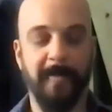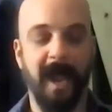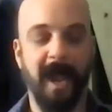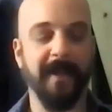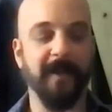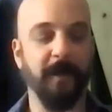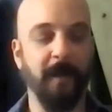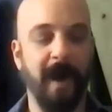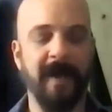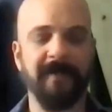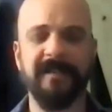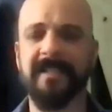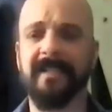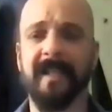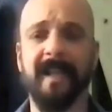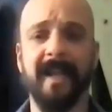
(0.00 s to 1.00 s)

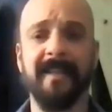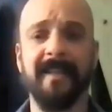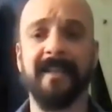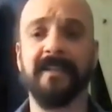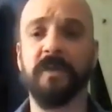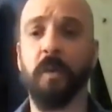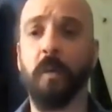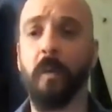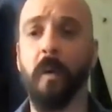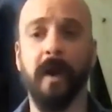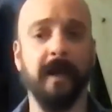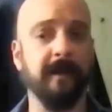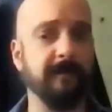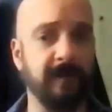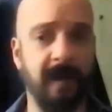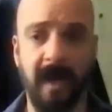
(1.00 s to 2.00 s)
crafted like I think
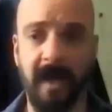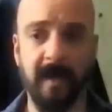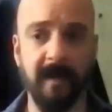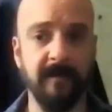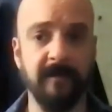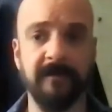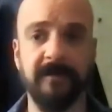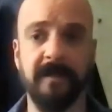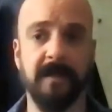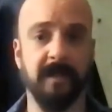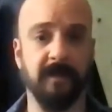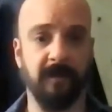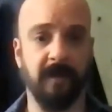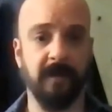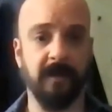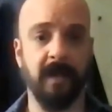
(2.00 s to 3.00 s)
25
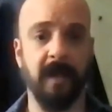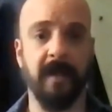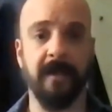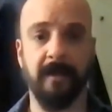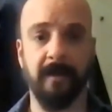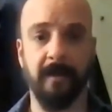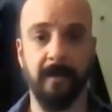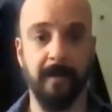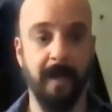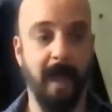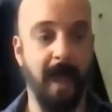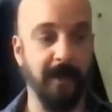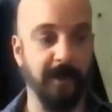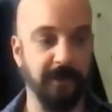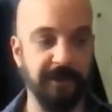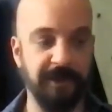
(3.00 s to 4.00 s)
different like
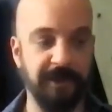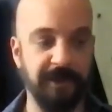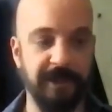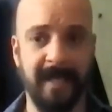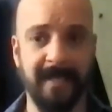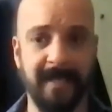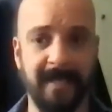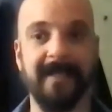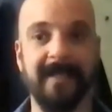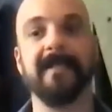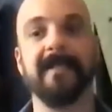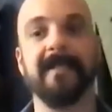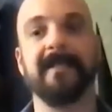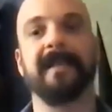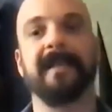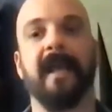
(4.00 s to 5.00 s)
energy
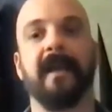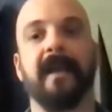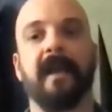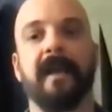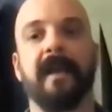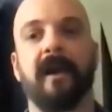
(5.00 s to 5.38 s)
techniques, and I